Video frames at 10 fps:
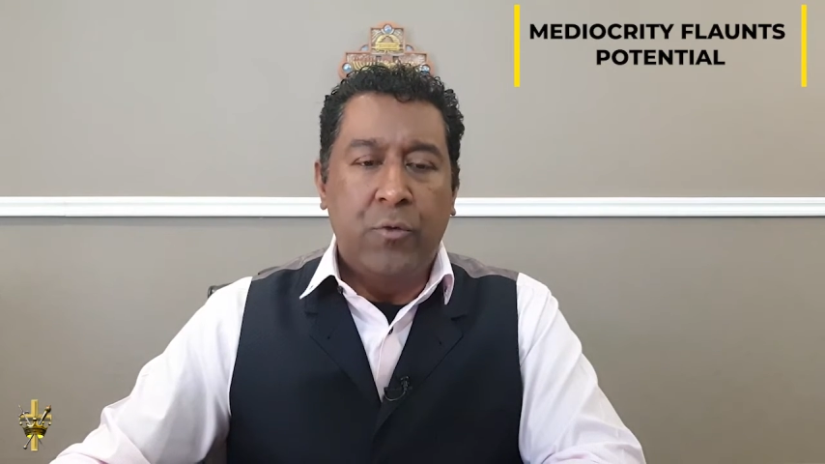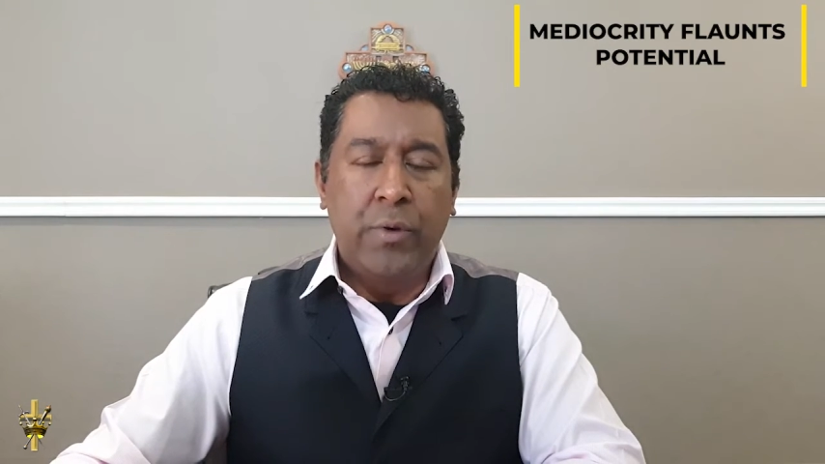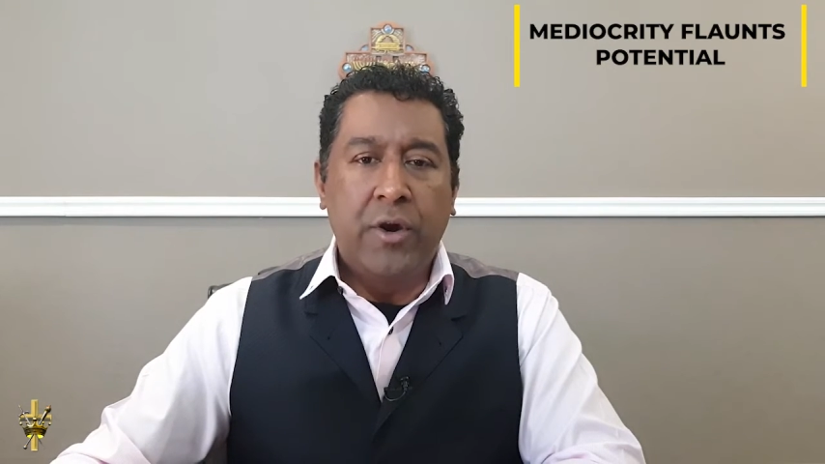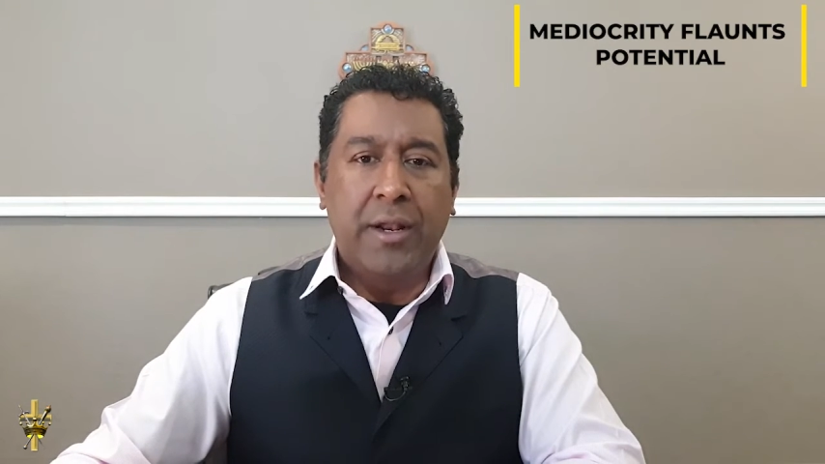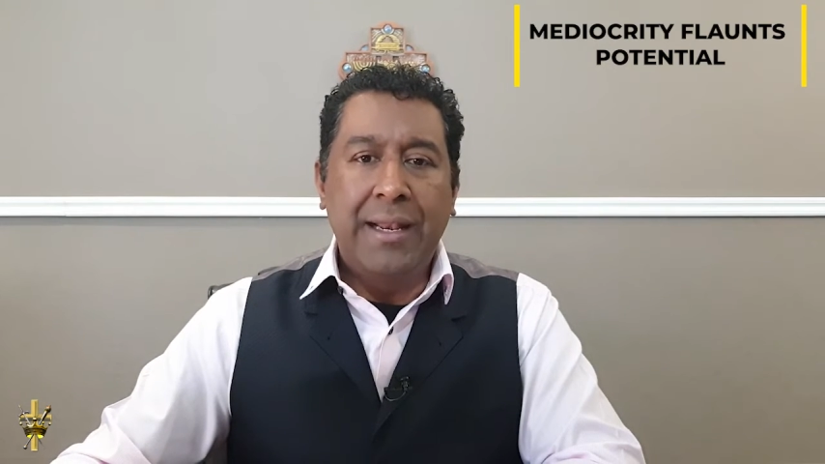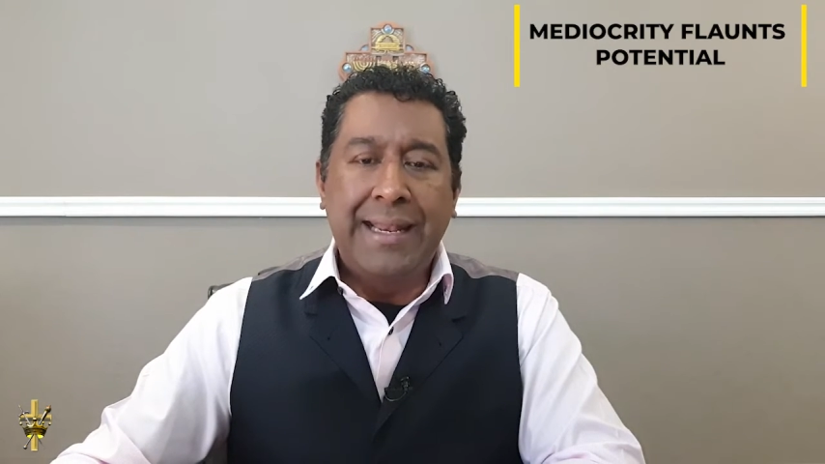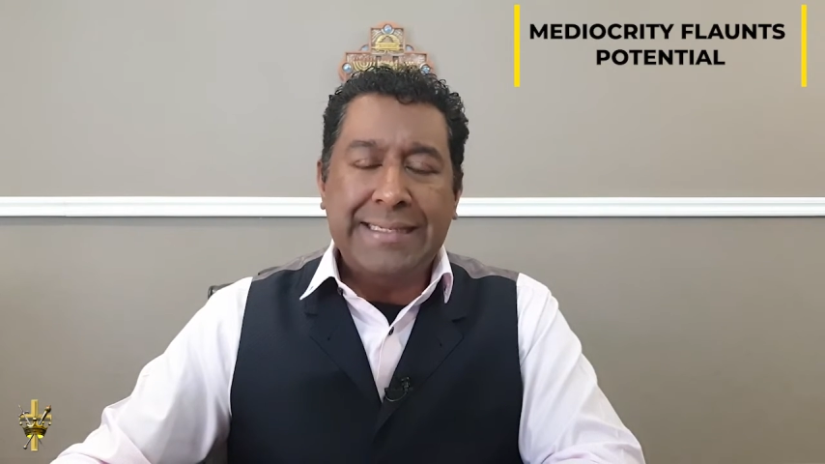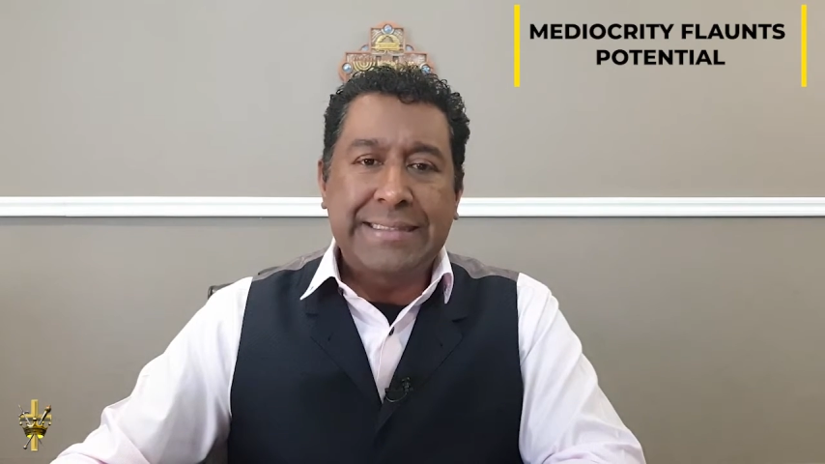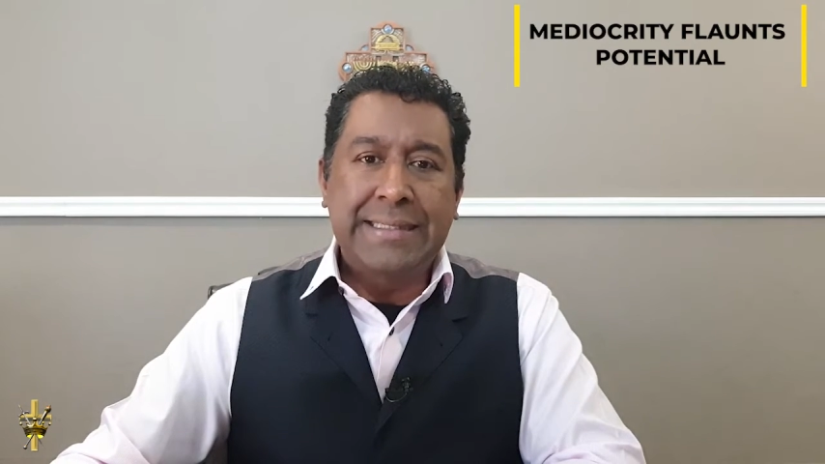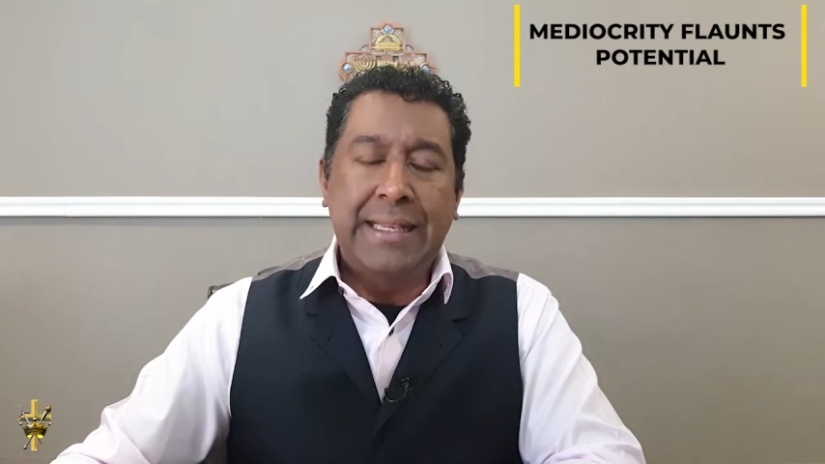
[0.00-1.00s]
We got to
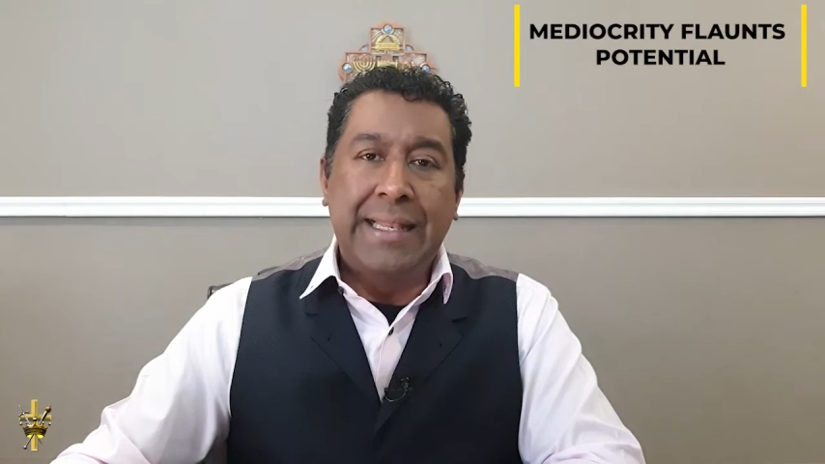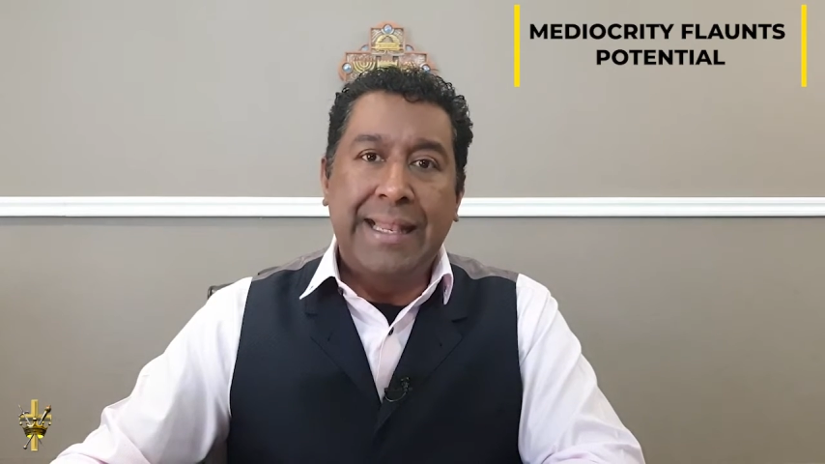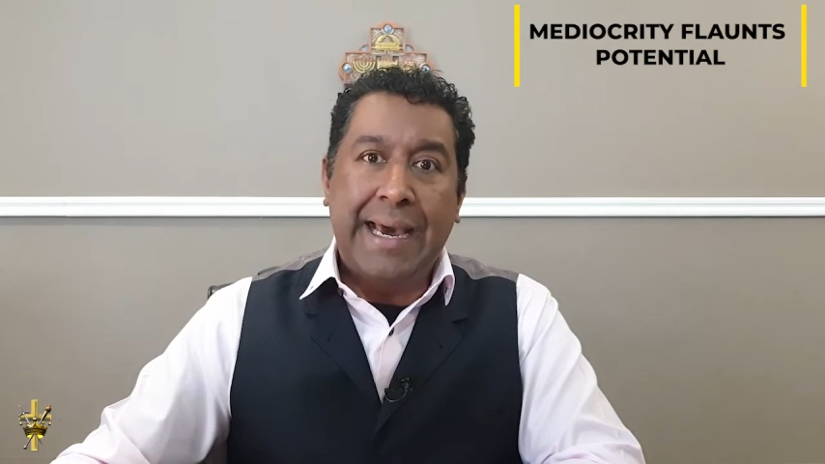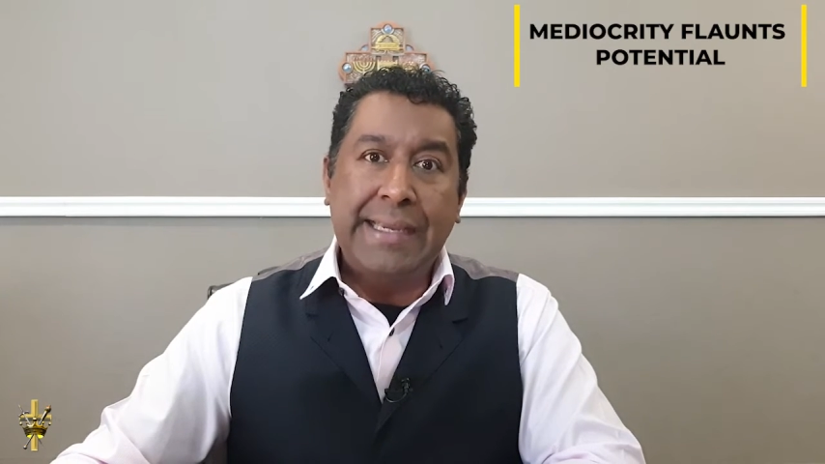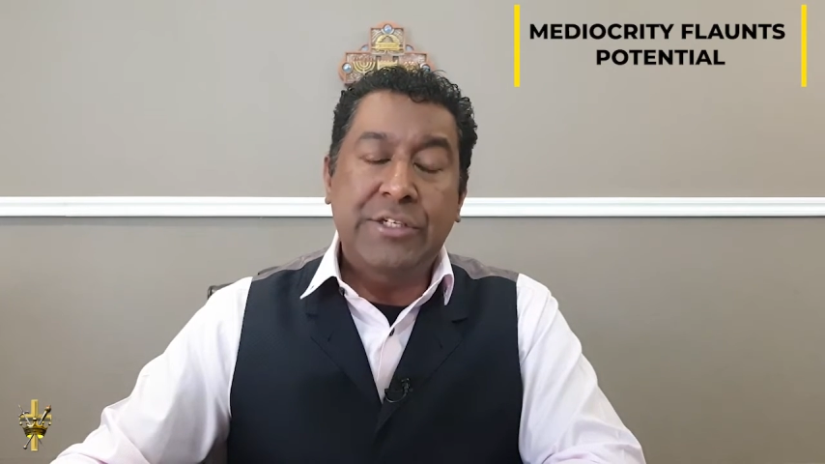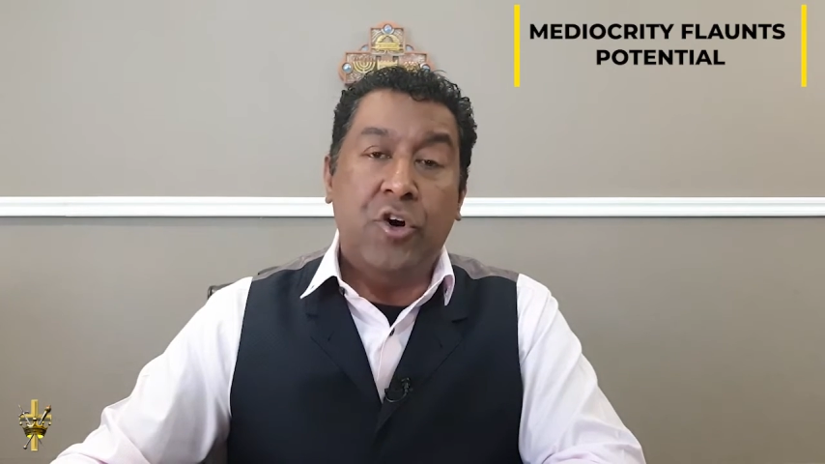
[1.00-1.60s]
let the light